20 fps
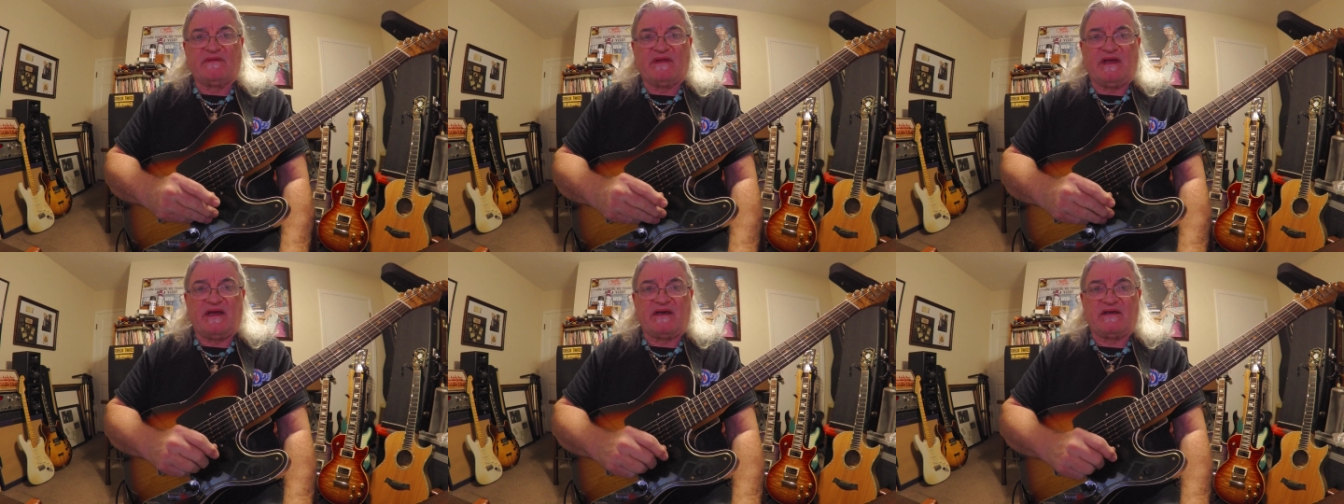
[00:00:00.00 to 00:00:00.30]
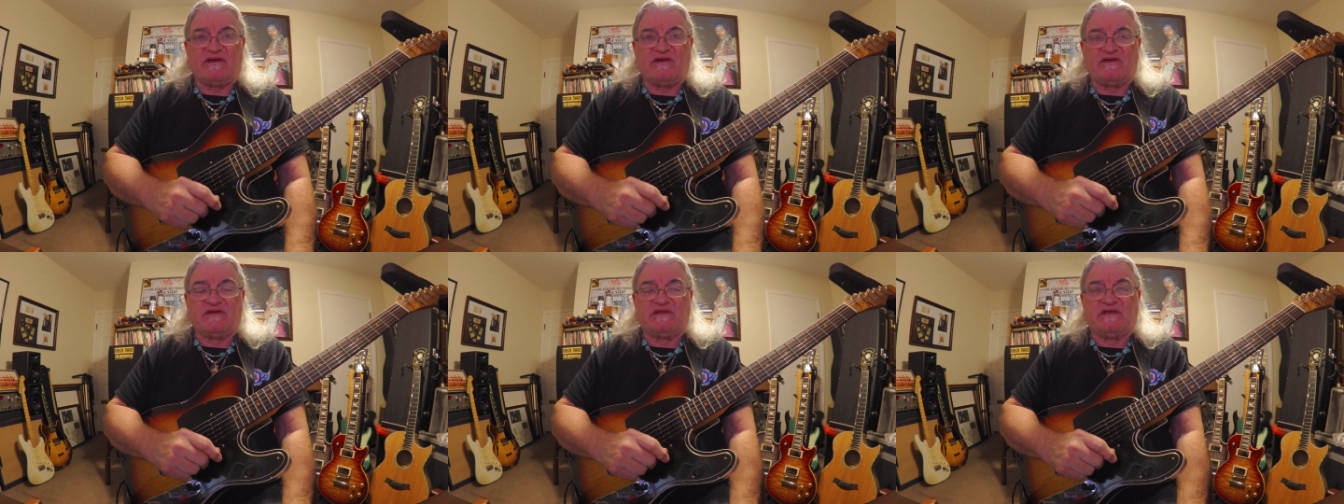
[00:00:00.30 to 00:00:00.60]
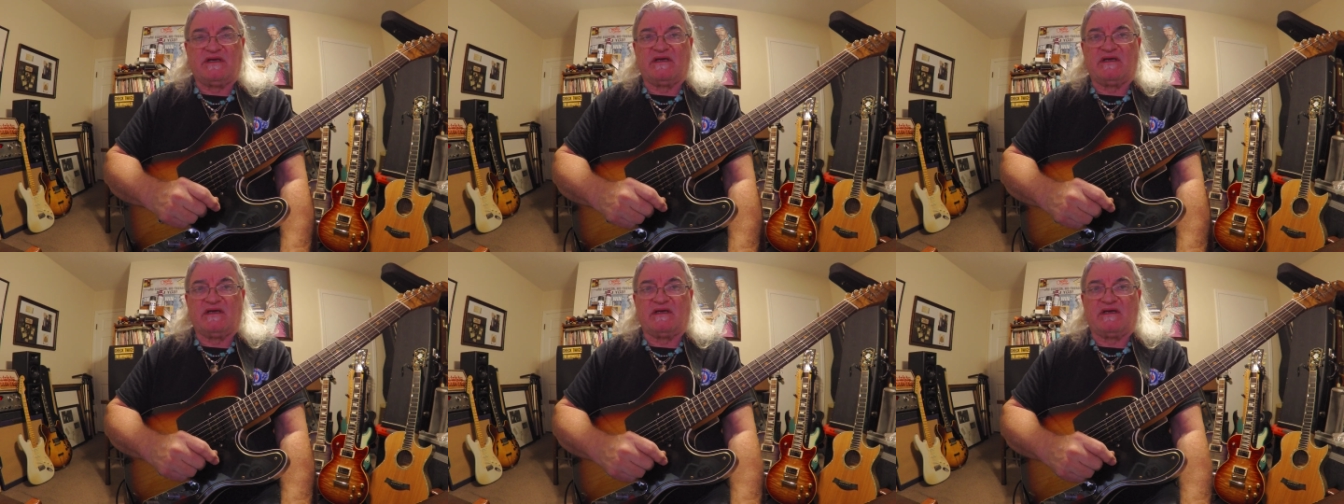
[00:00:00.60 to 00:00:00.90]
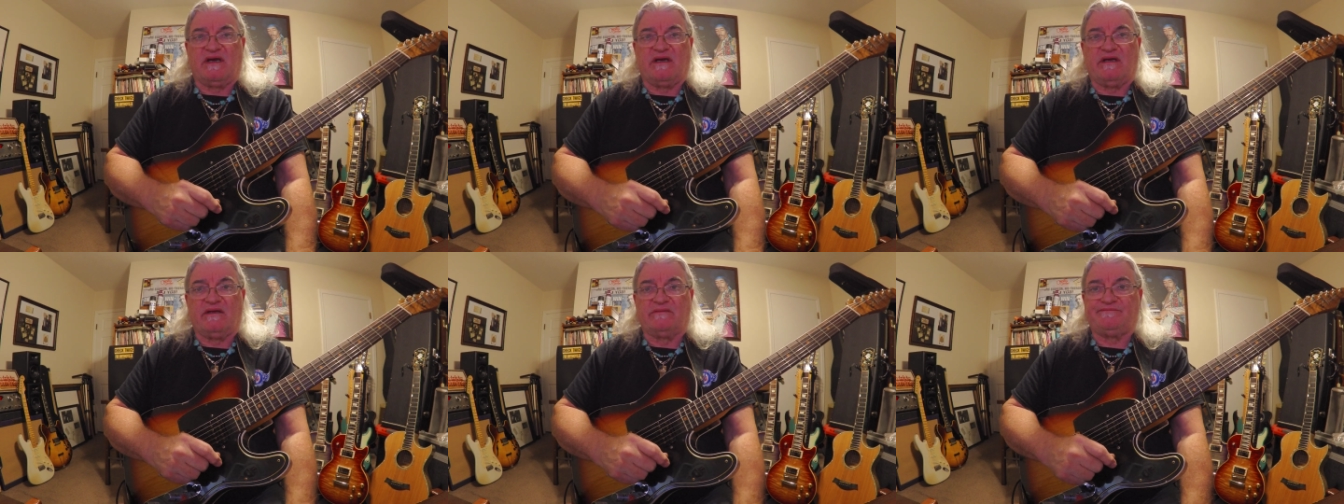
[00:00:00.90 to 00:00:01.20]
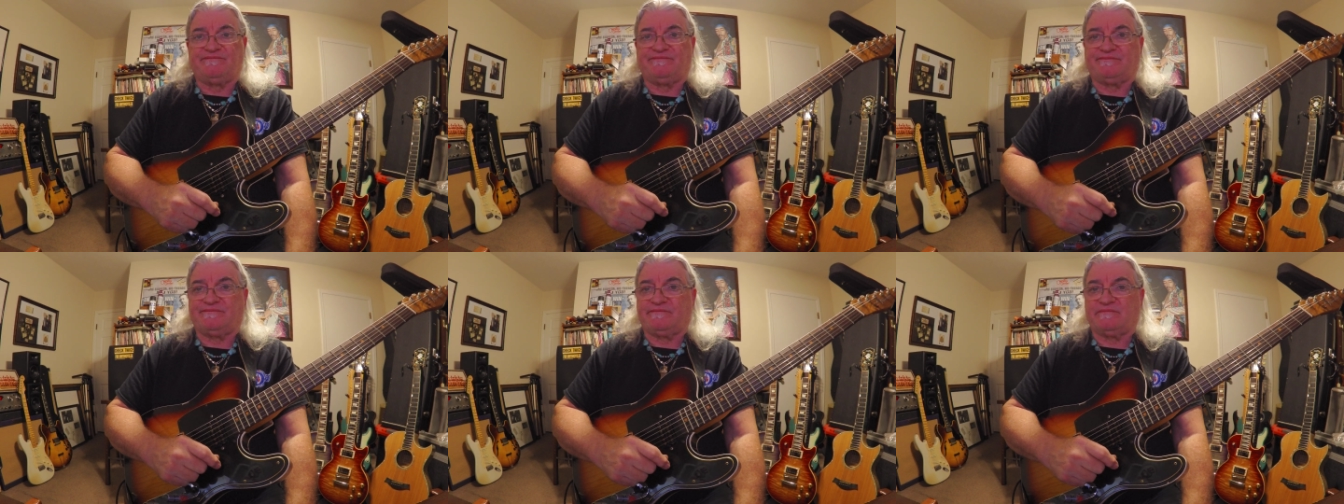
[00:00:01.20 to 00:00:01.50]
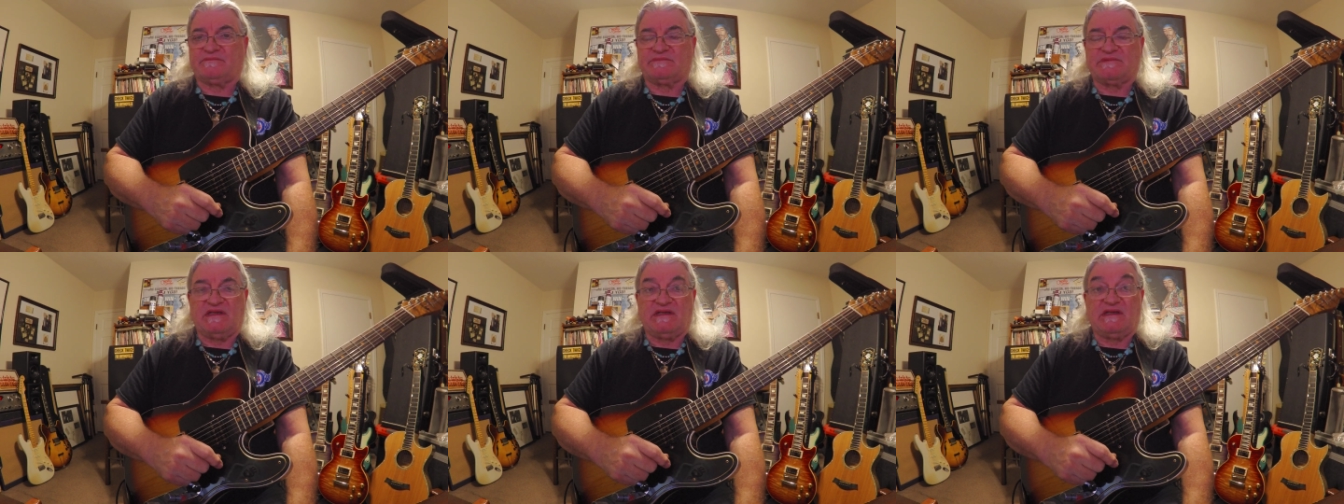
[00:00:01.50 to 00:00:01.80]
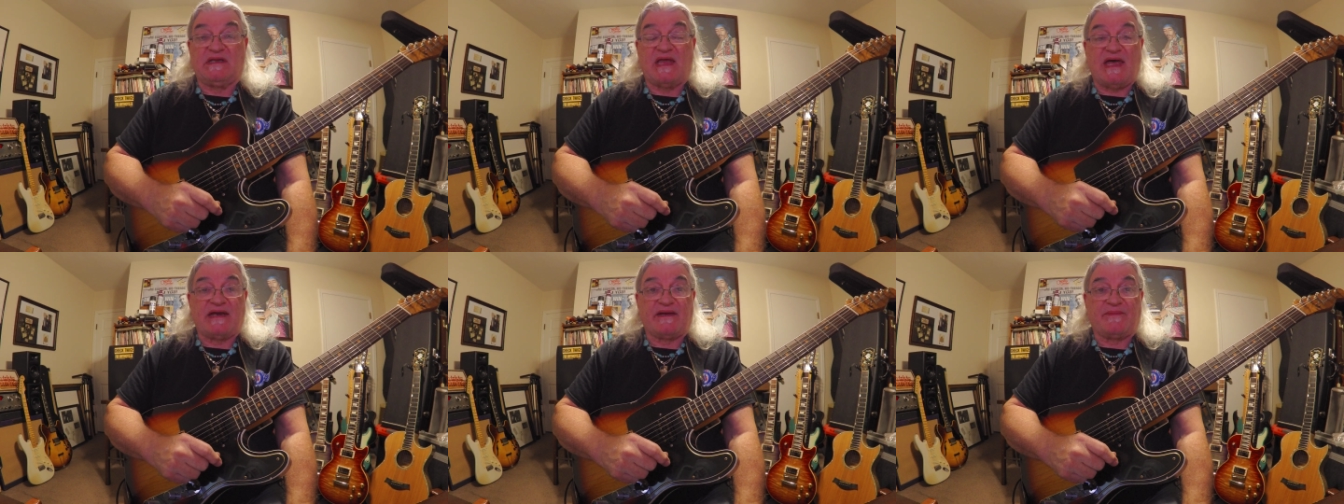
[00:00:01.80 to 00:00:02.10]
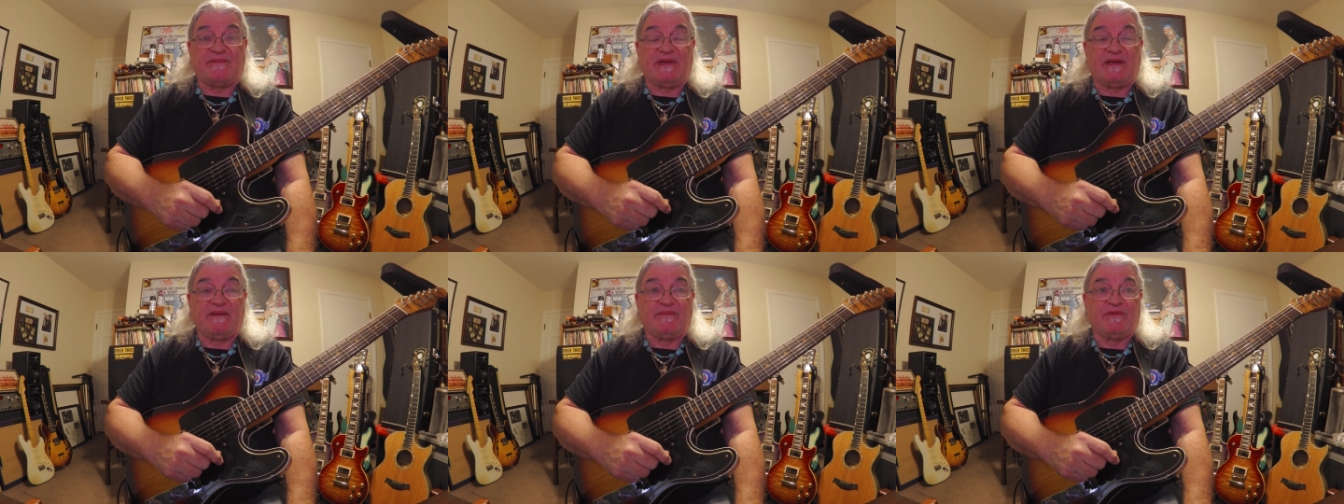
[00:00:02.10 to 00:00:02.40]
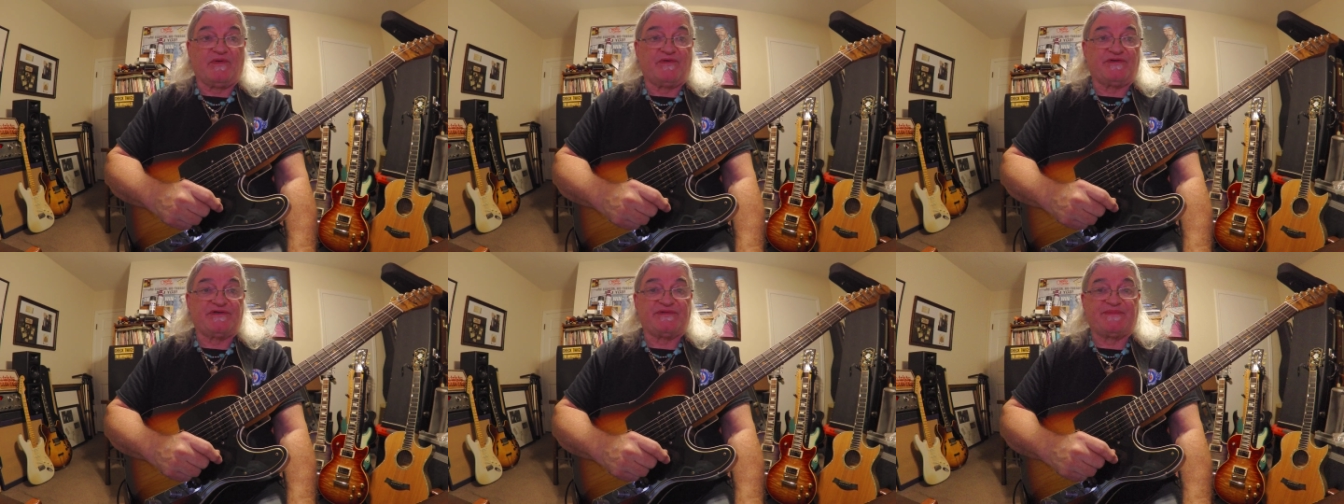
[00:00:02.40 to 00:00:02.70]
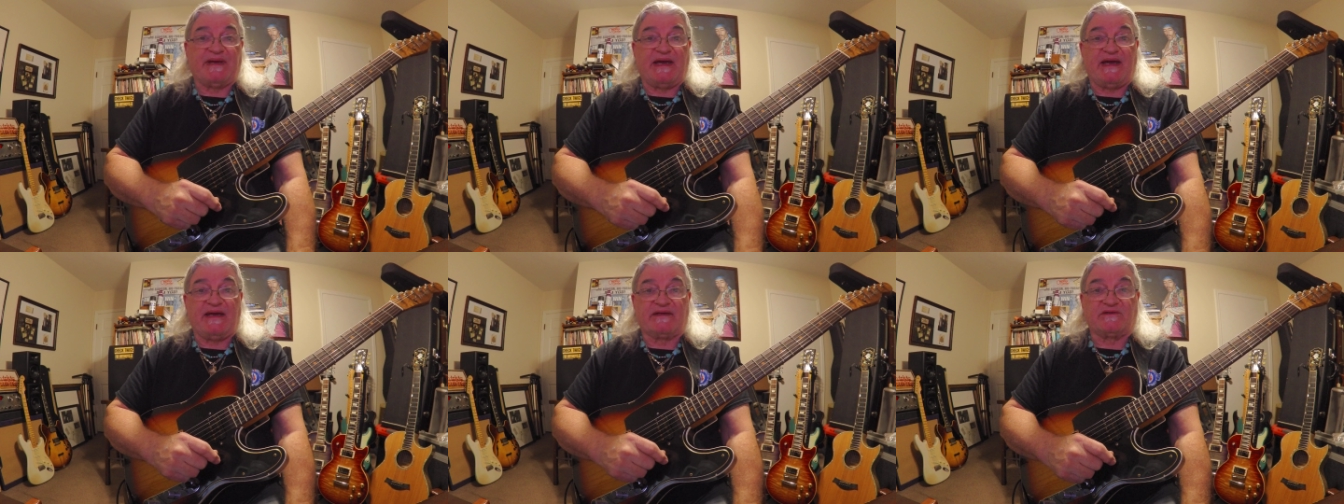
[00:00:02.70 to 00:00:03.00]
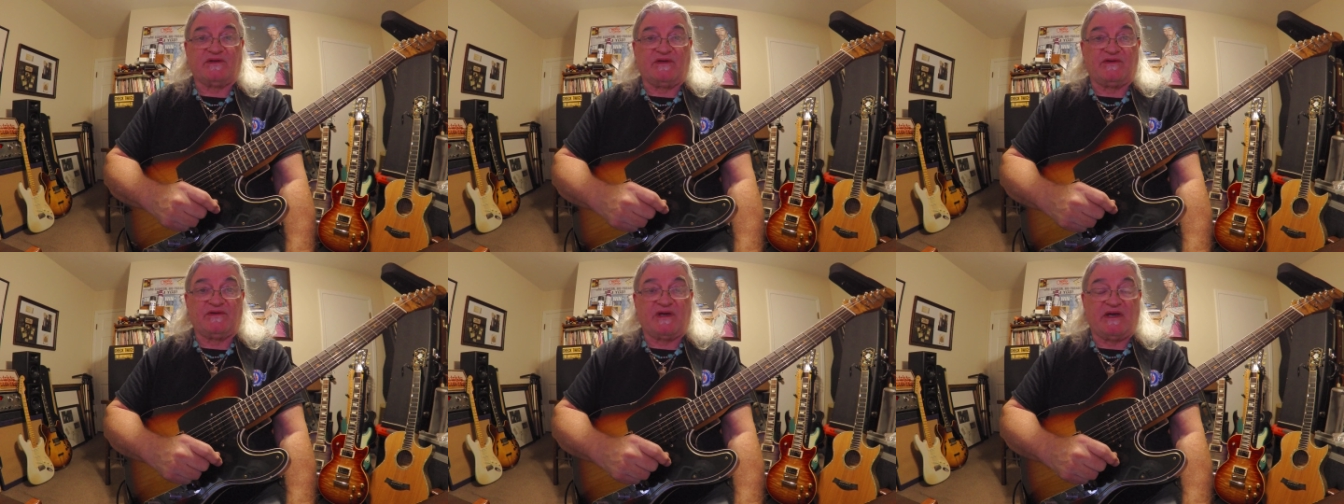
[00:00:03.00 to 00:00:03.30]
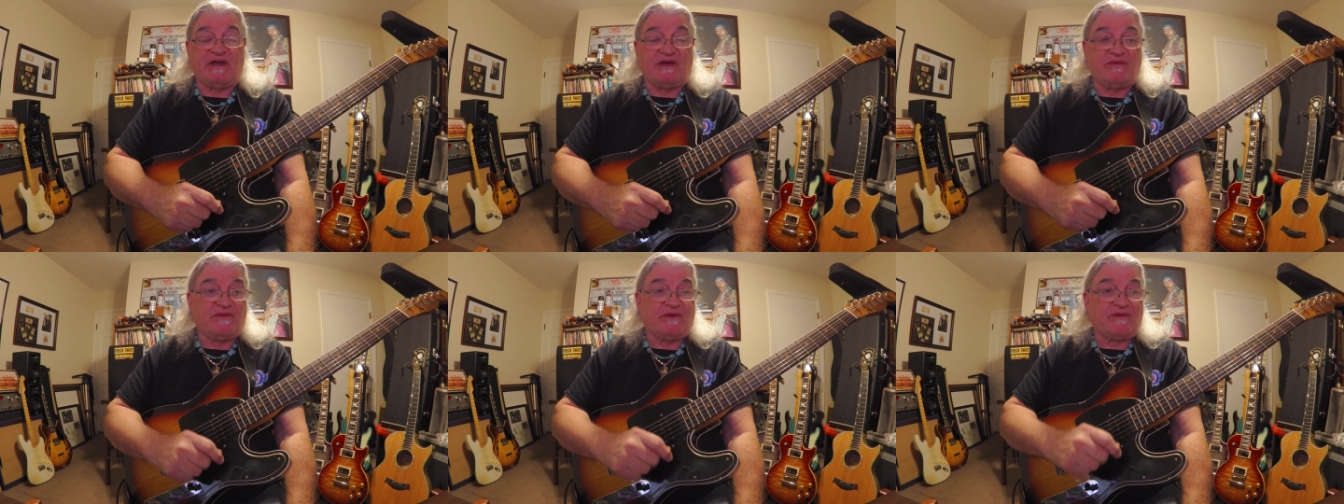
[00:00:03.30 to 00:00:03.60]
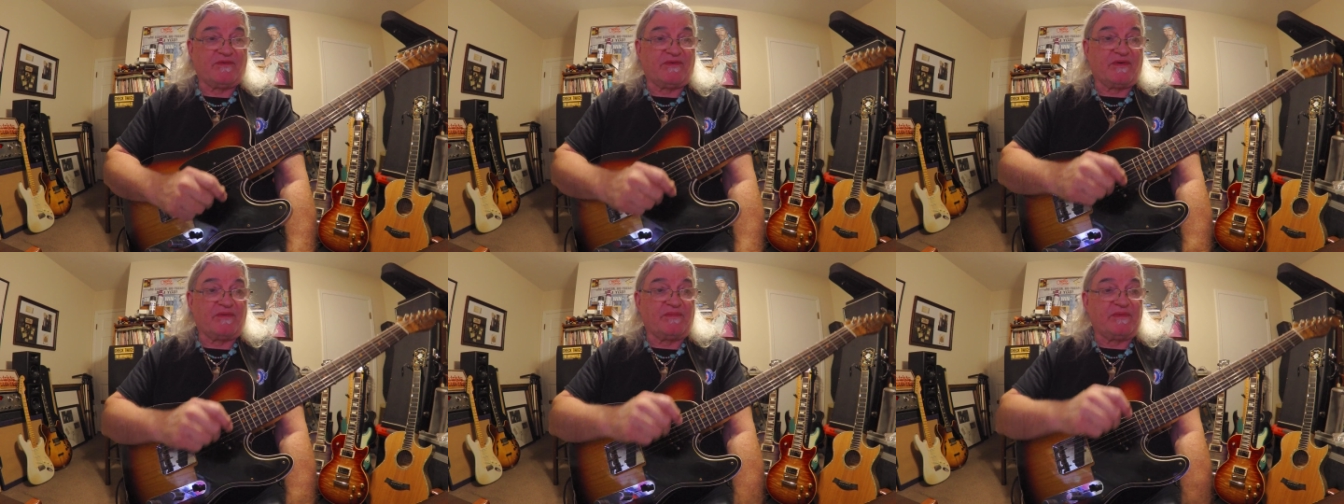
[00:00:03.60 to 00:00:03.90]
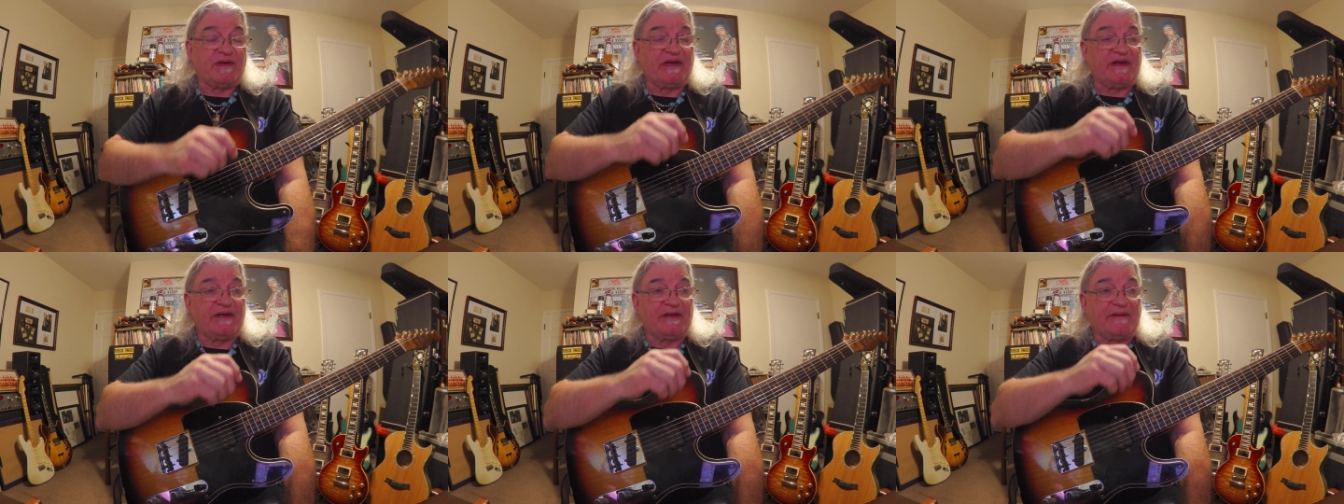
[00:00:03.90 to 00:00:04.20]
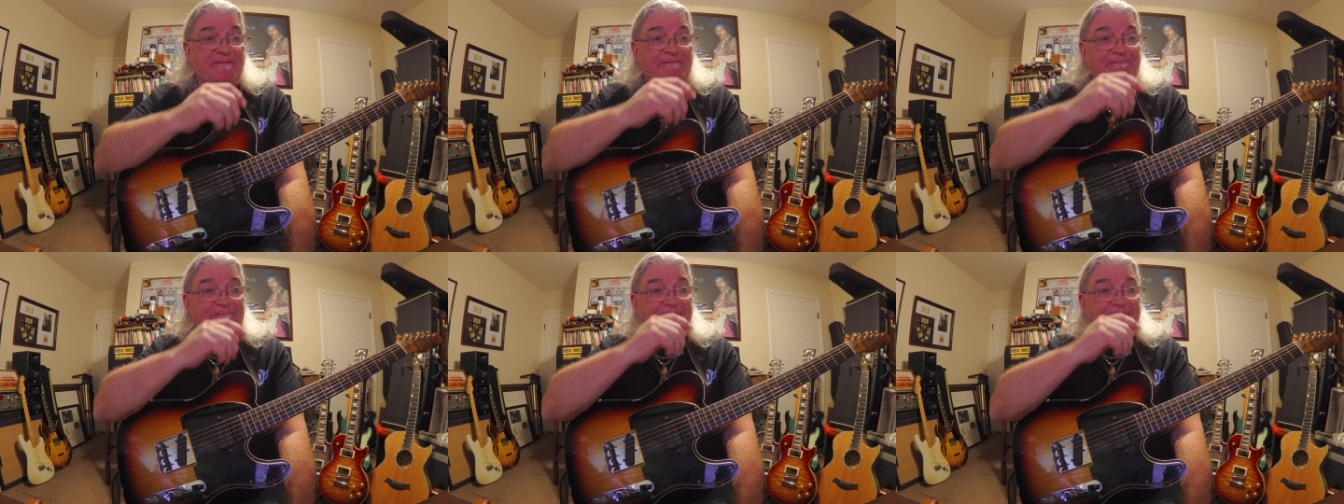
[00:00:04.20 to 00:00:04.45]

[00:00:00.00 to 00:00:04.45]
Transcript: Had a good gig. A lot of people. It was packed all night where we were playing,